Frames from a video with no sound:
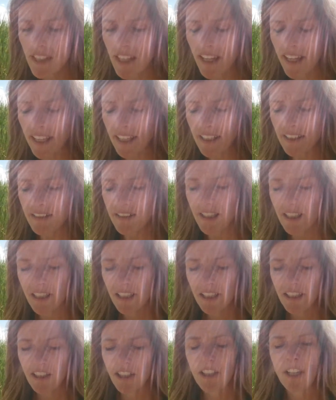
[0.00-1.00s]
And,
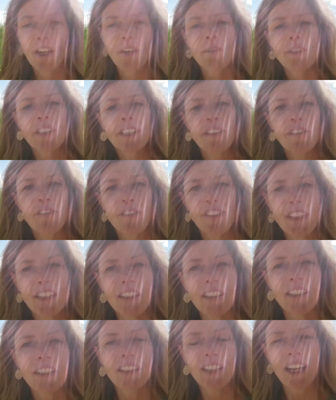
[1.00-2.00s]
you know, I really
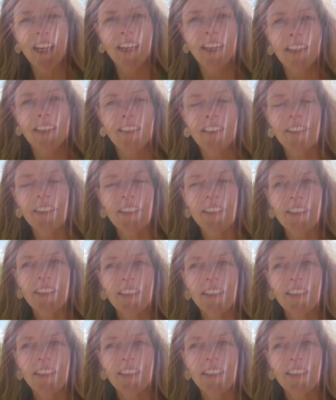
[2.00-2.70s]
feel like